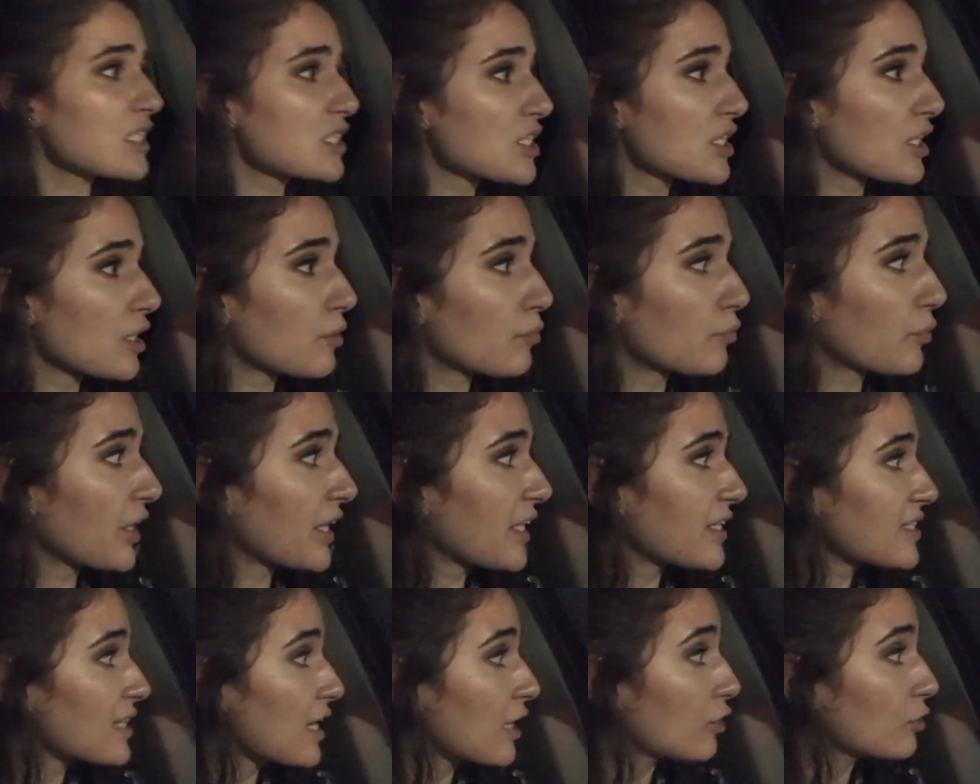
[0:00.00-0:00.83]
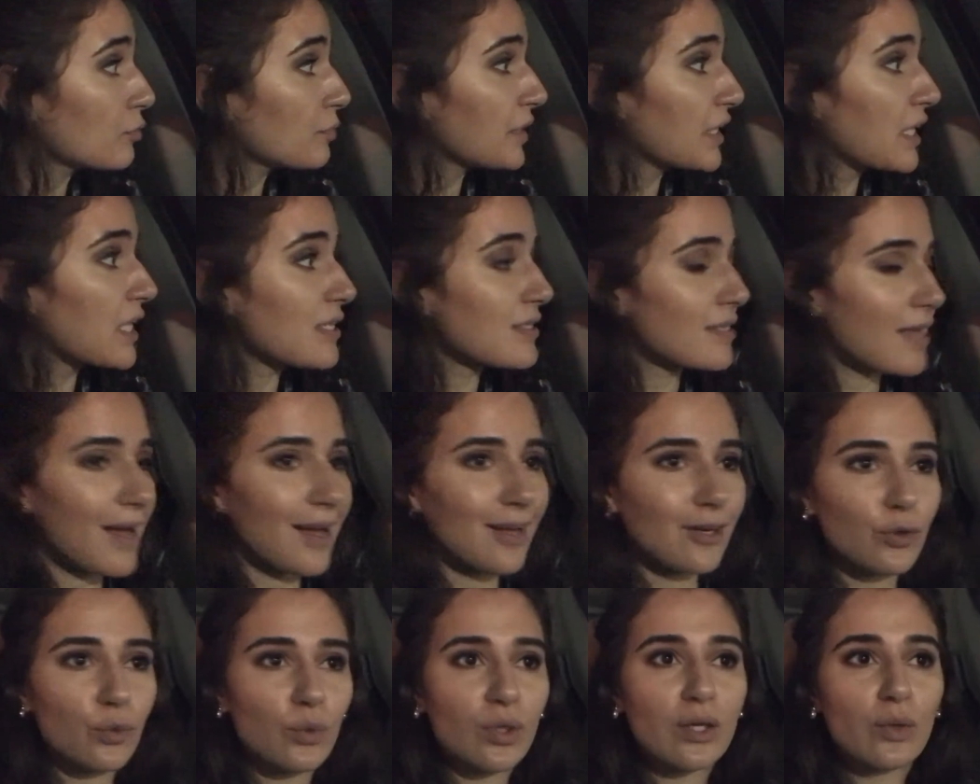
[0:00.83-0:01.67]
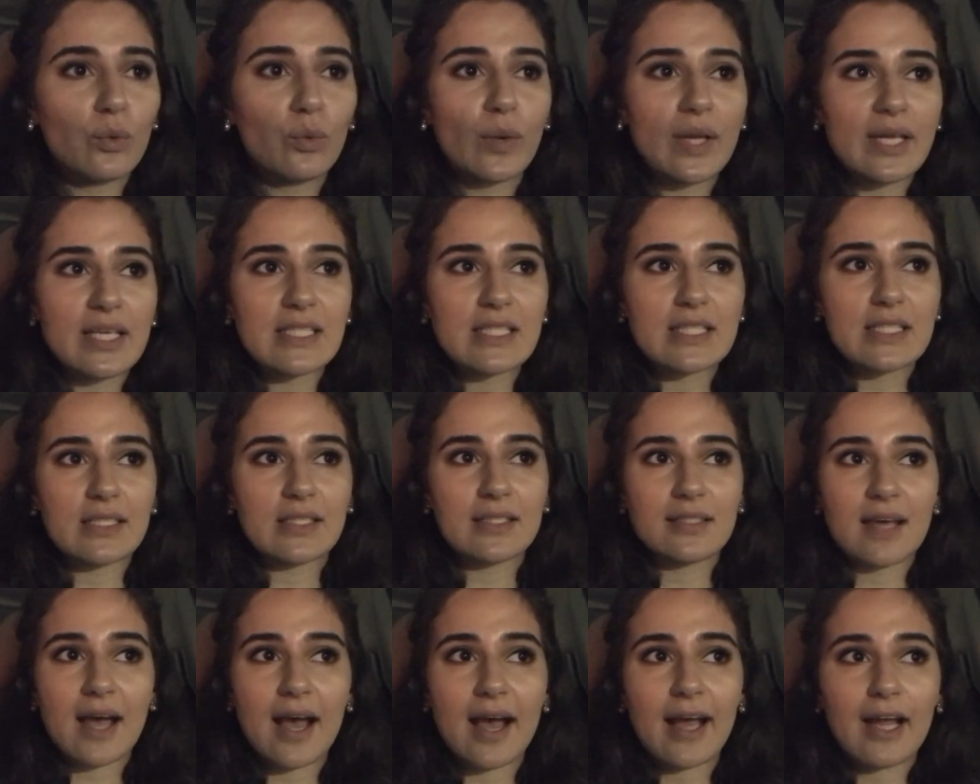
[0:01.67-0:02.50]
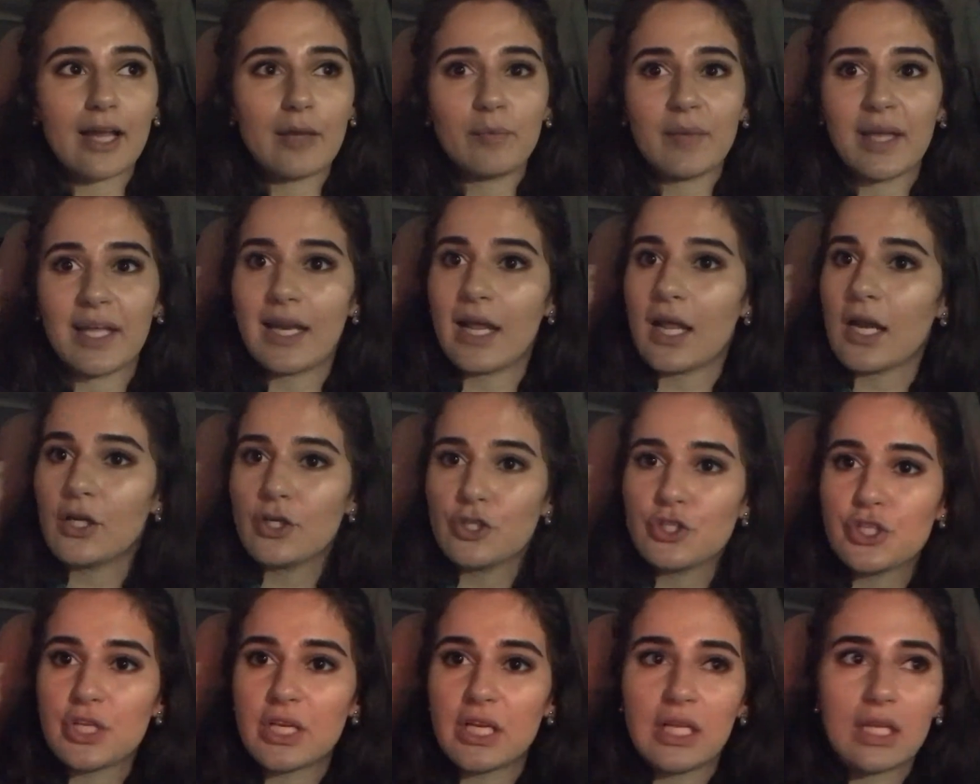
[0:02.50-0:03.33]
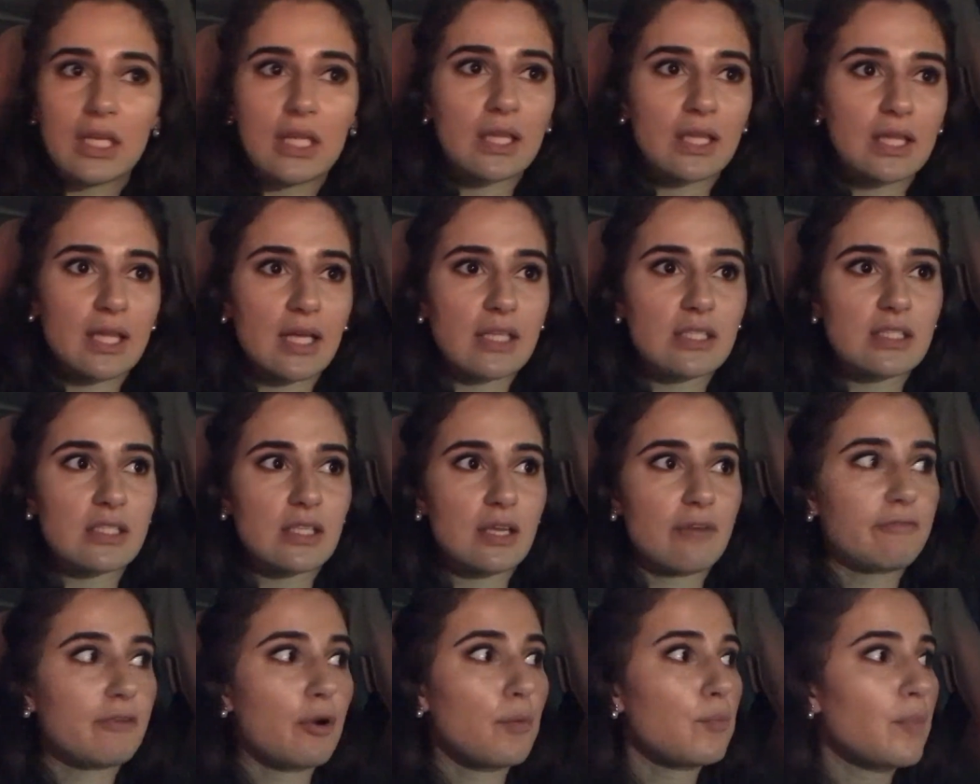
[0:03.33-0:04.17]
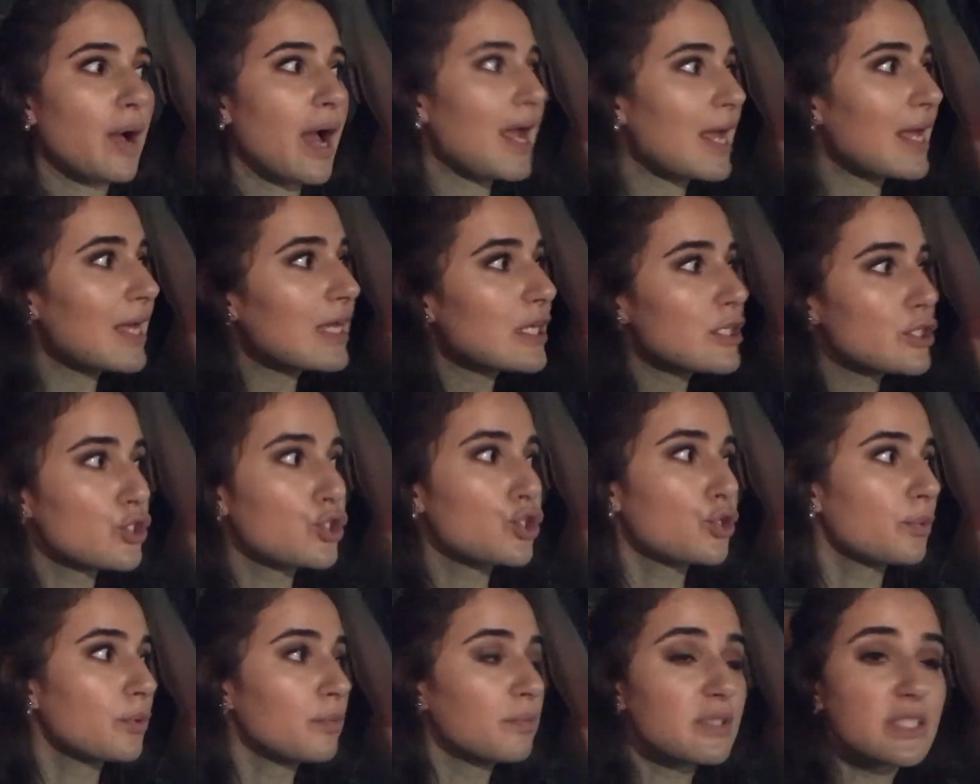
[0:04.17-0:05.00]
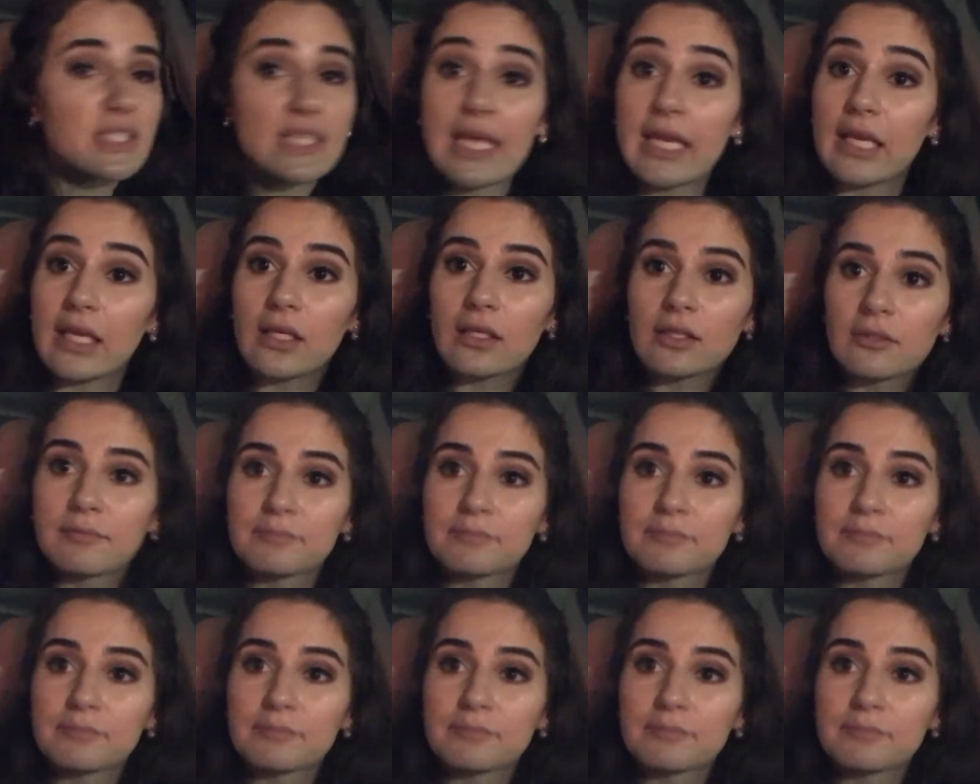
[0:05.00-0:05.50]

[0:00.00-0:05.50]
to break down because I don't want to waste time and energy that's from my stupid mistake.